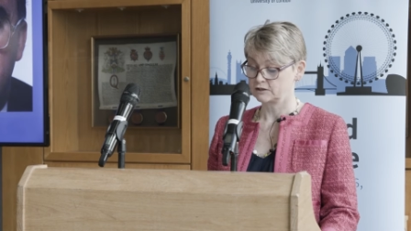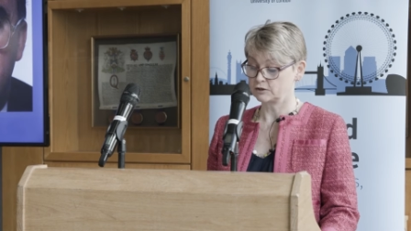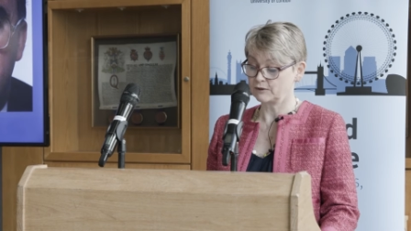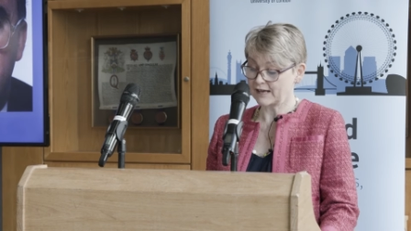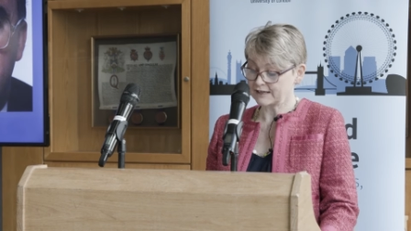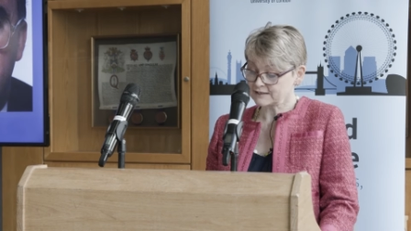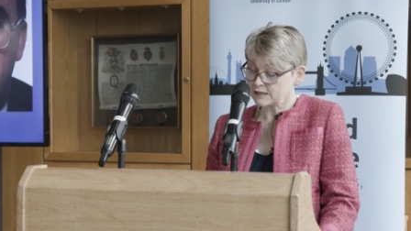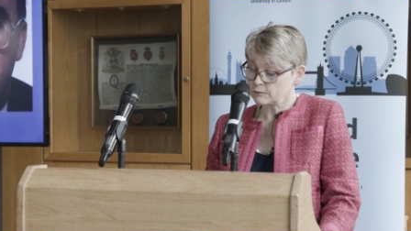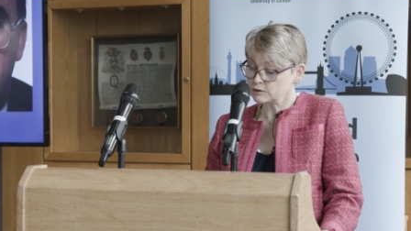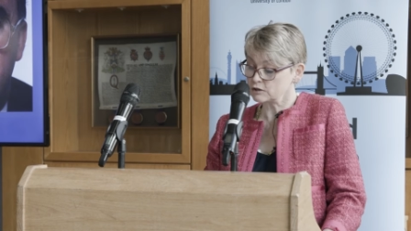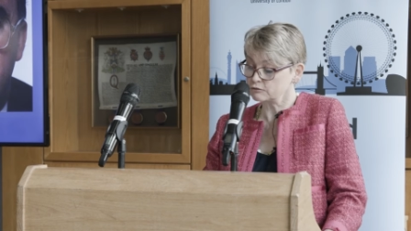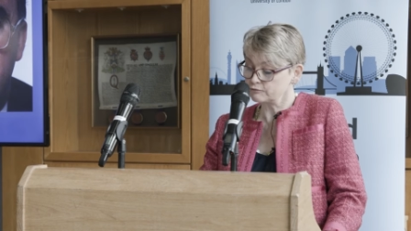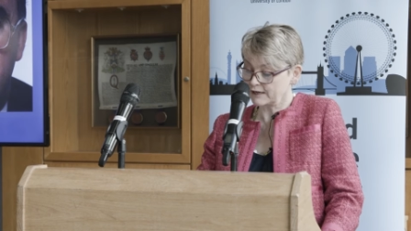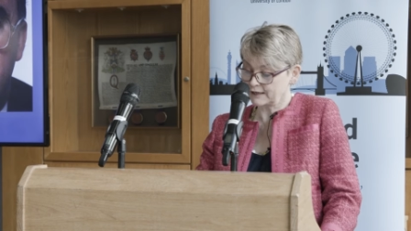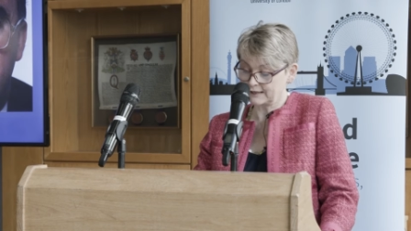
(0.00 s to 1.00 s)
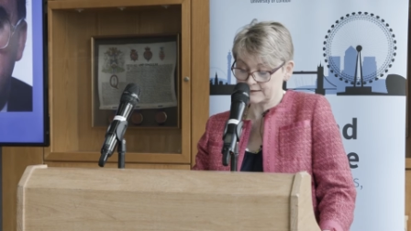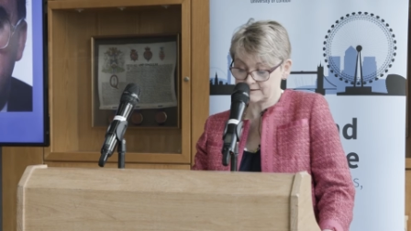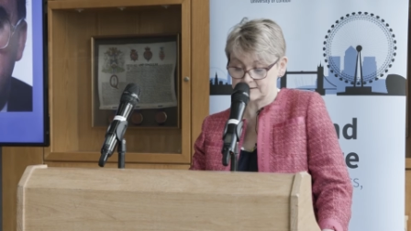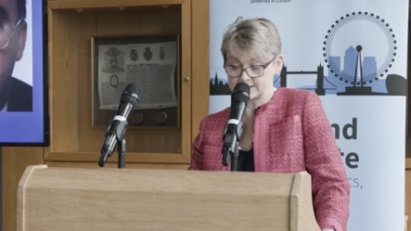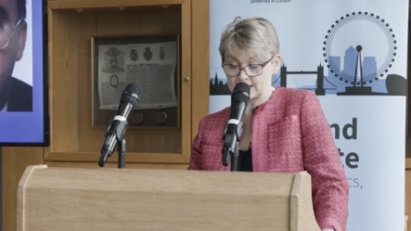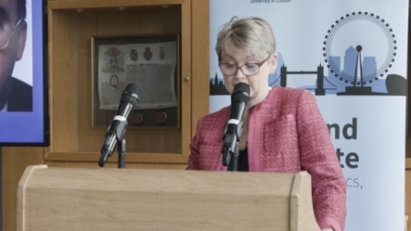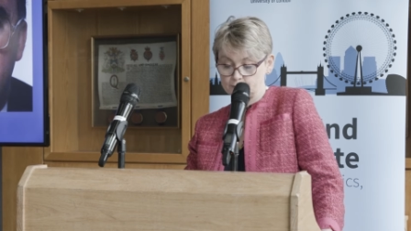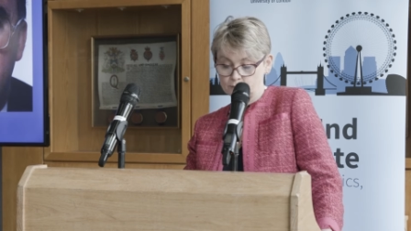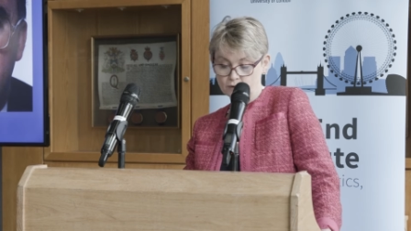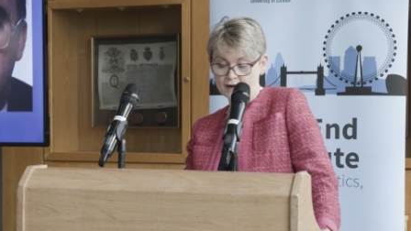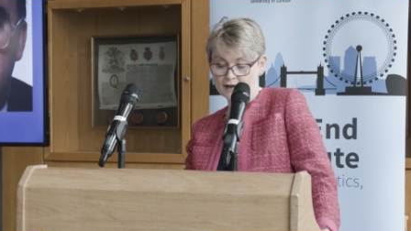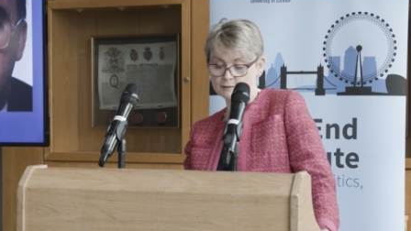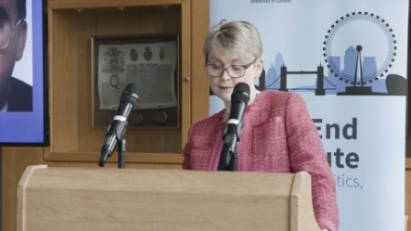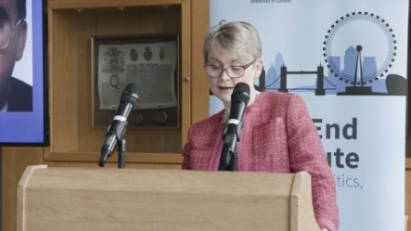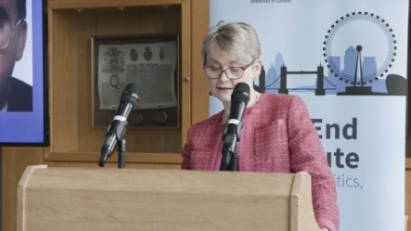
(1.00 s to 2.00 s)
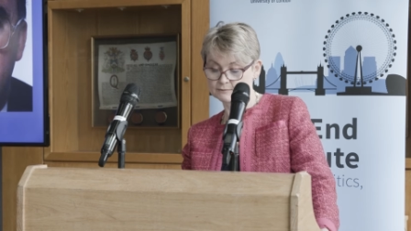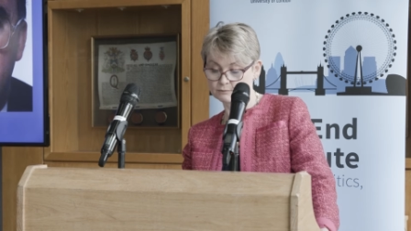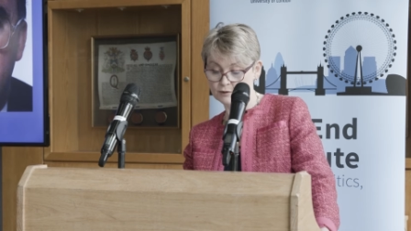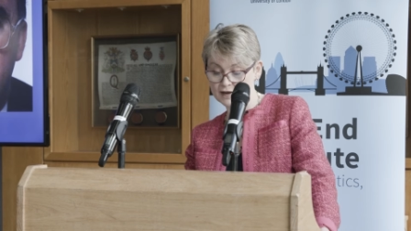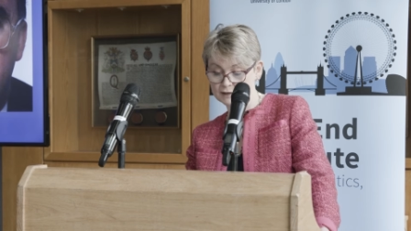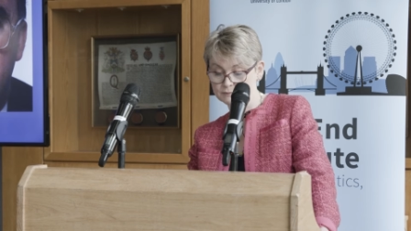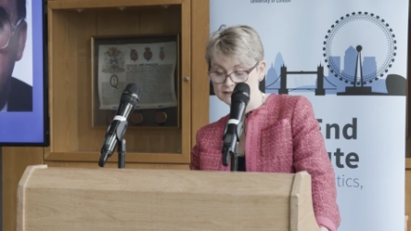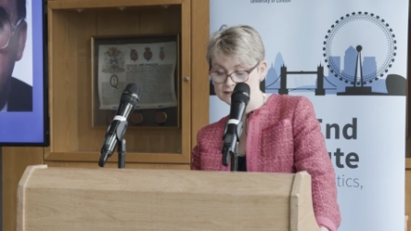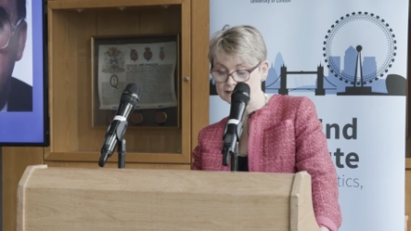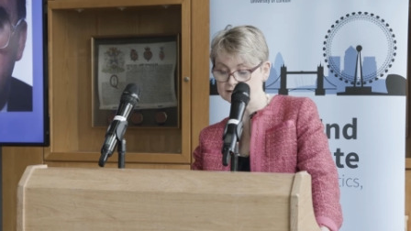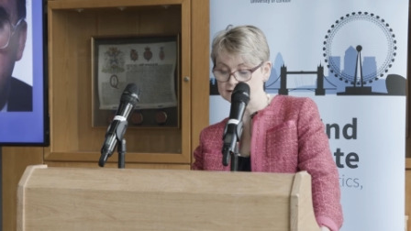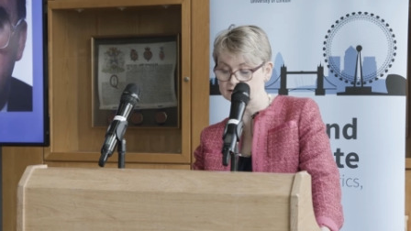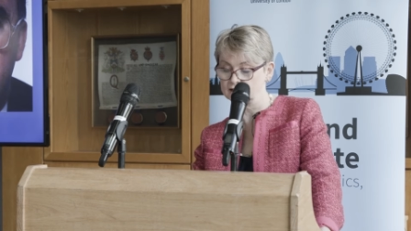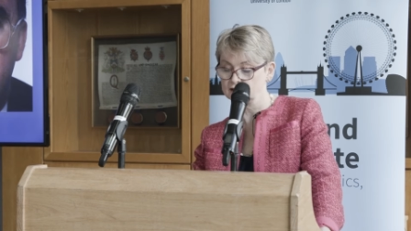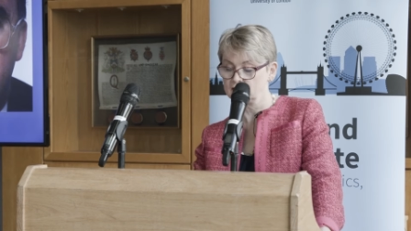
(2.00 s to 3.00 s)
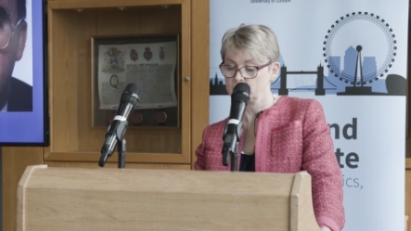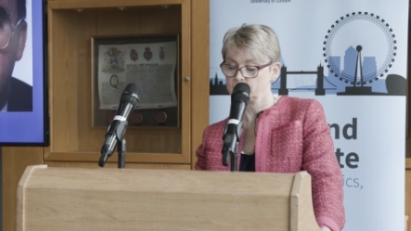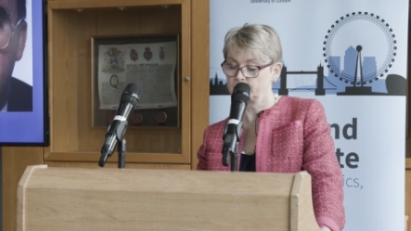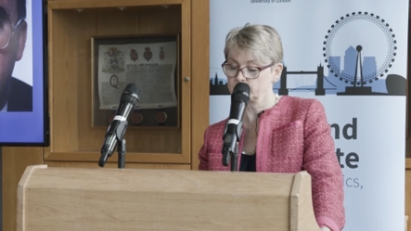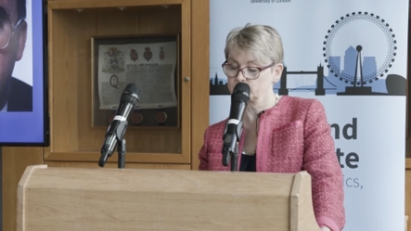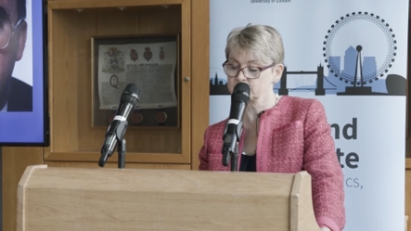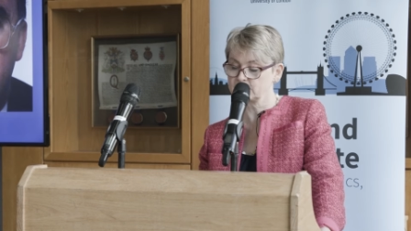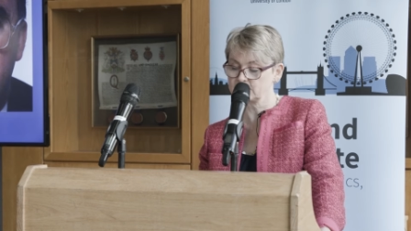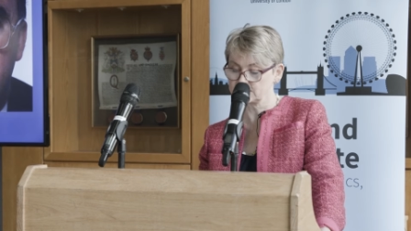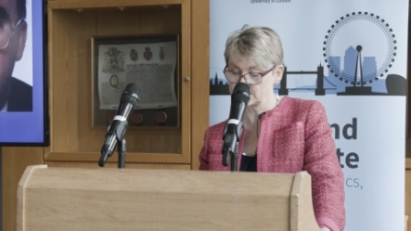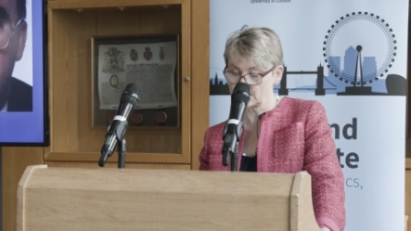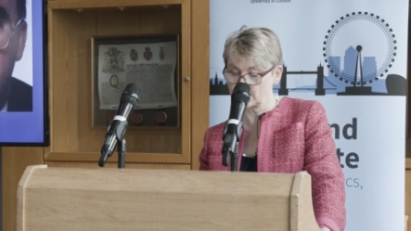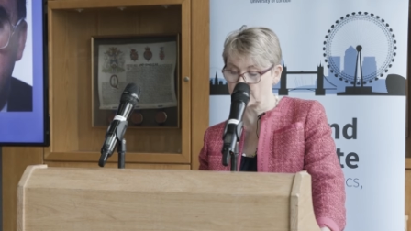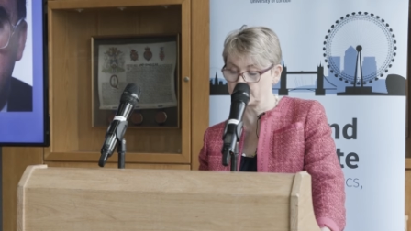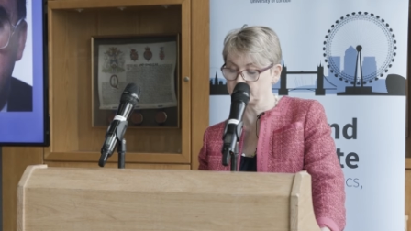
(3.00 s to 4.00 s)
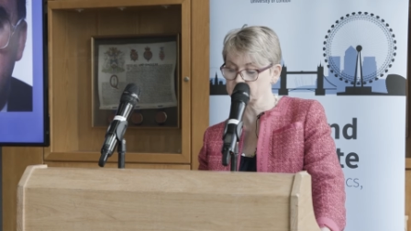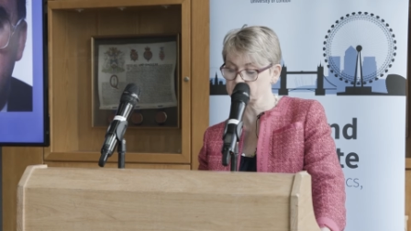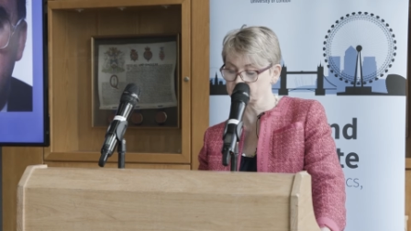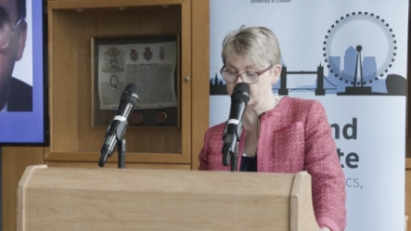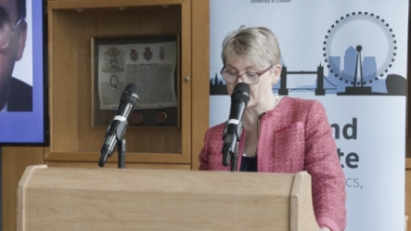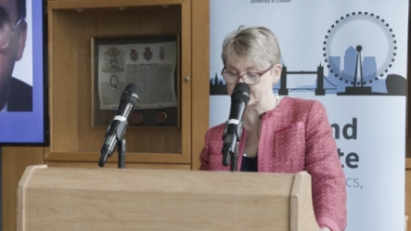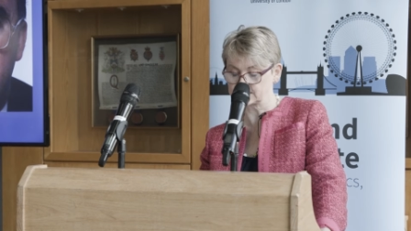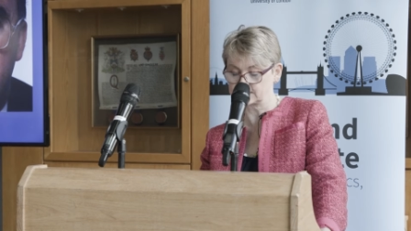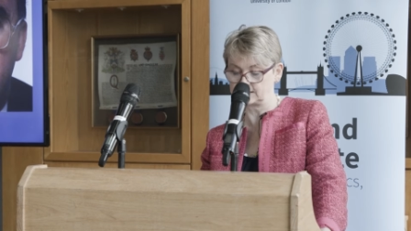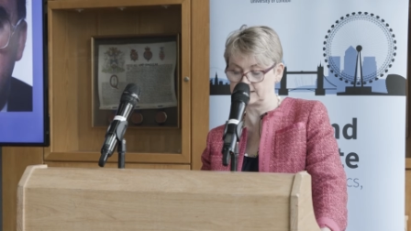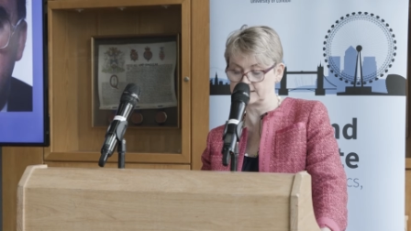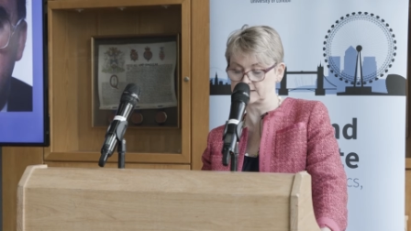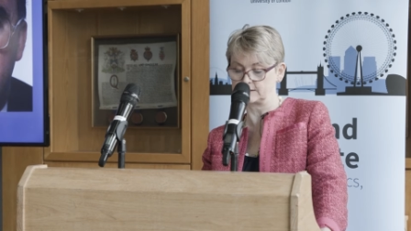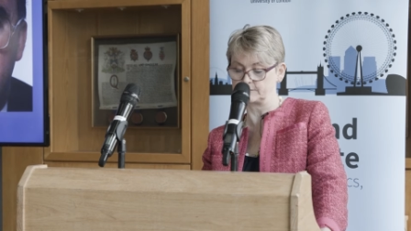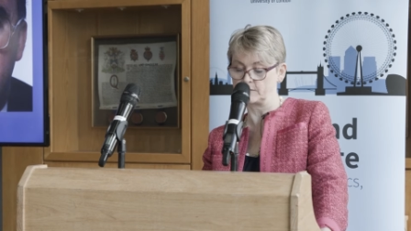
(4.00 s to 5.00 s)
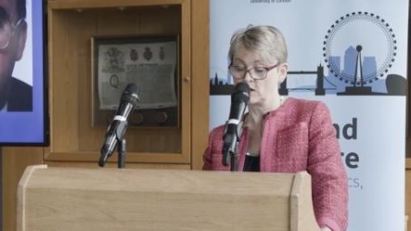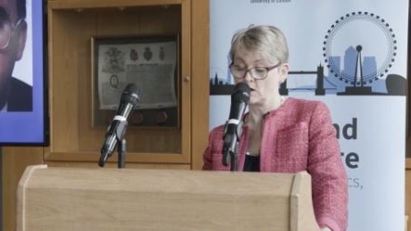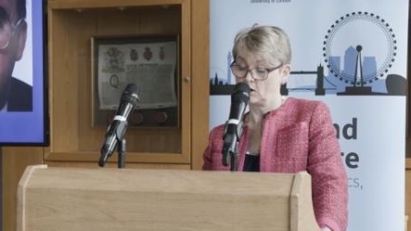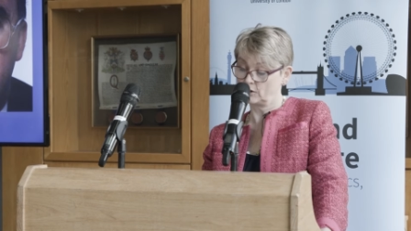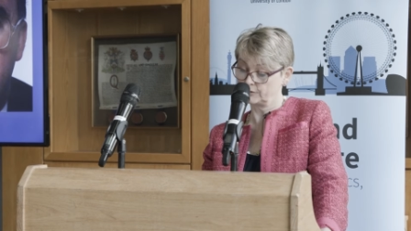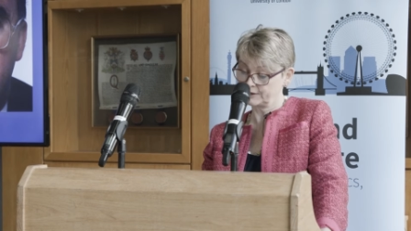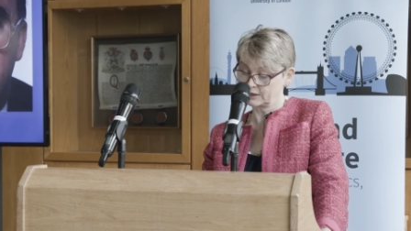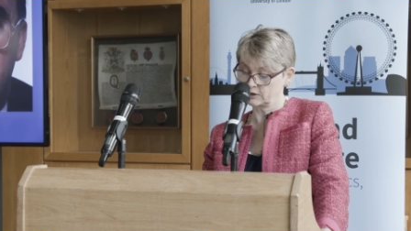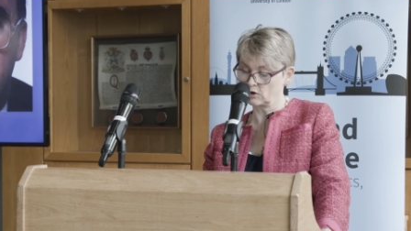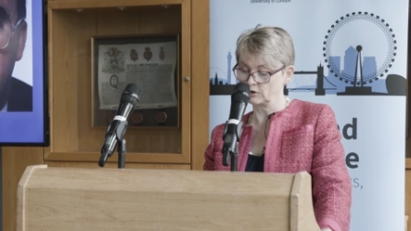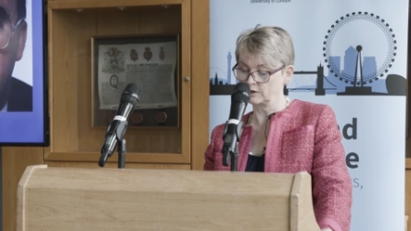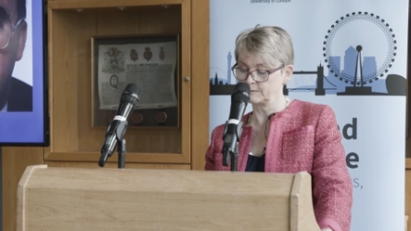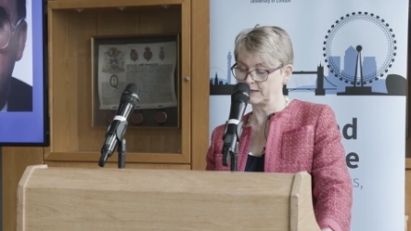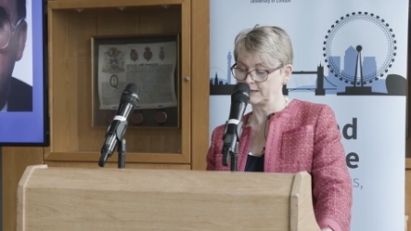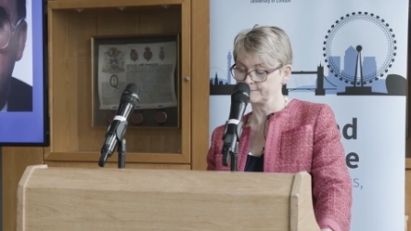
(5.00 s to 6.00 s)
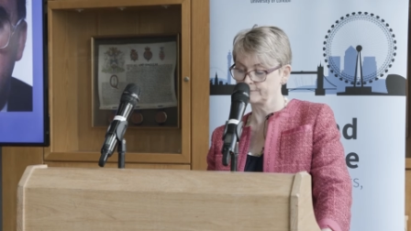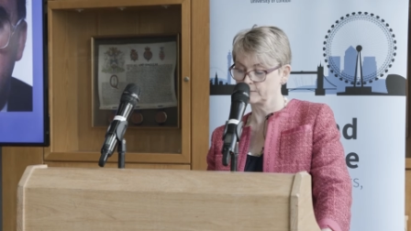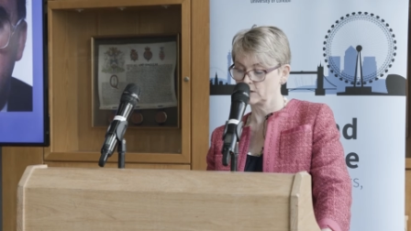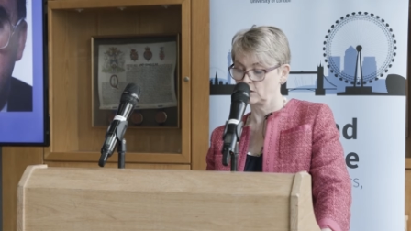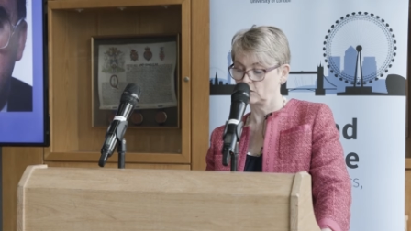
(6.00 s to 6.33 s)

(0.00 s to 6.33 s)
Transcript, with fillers: So, yes, he was a realist and a pragmat pragmatist, but there was a determined radicalism on the economy,